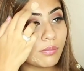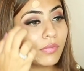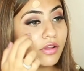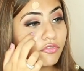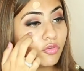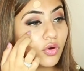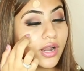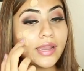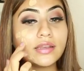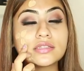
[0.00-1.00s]
my
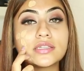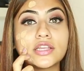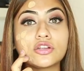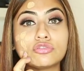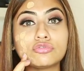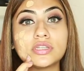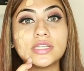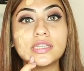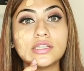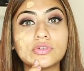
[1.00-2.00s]
forehead is like
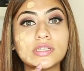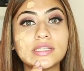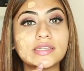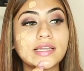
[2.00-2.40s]
really really